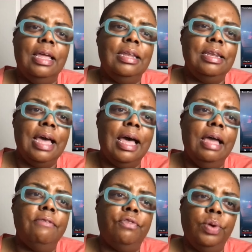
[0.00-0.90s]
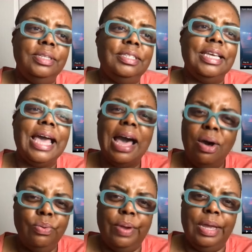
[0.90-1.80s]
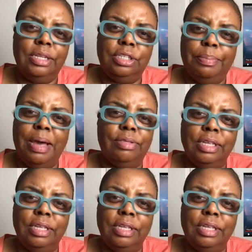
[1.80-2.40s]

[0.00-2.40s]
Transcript: not voicing outrage about